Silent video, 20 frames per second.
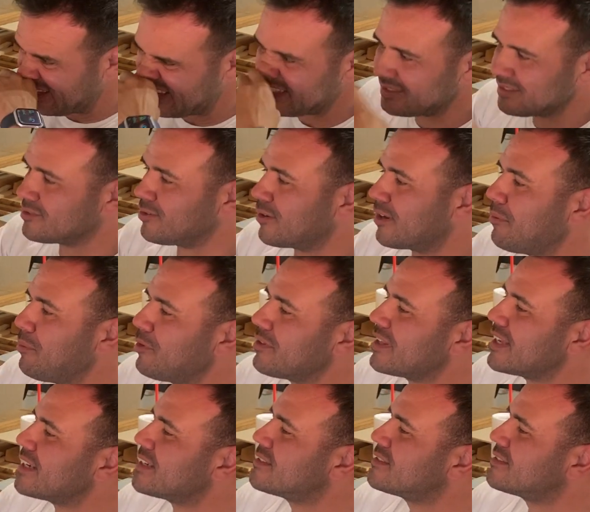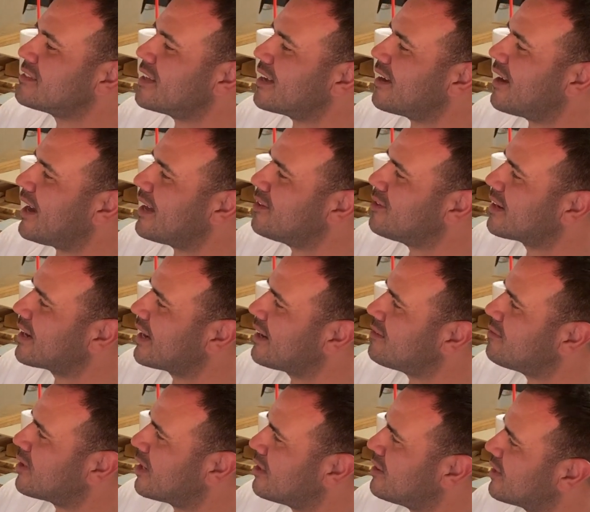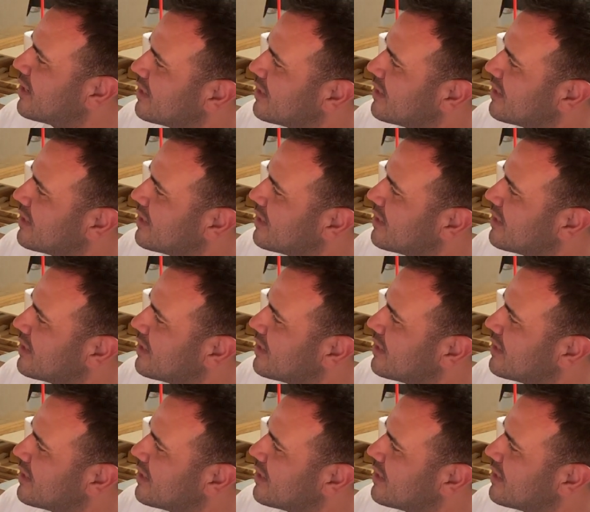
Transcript: So a couple of things that I look at when I look